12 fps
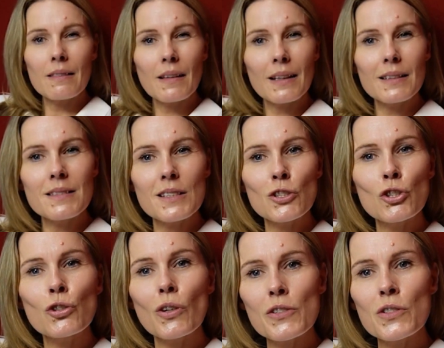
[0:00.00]
I think it's the
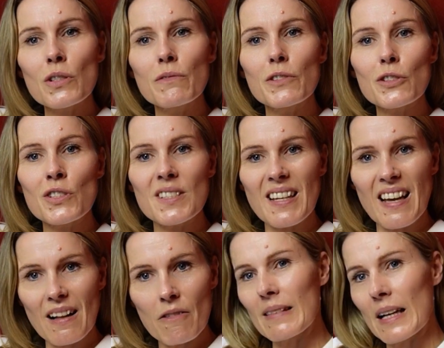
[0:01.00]
trust of
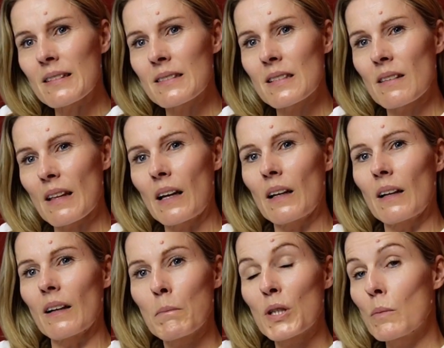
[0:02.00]
yourself. That's the thing.